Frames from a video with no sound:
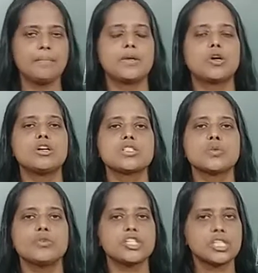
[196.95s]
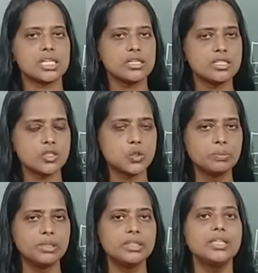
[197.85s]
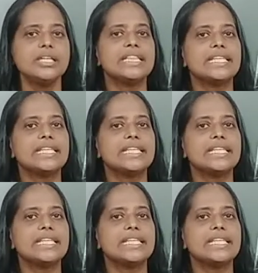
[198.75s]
because of which the consumer,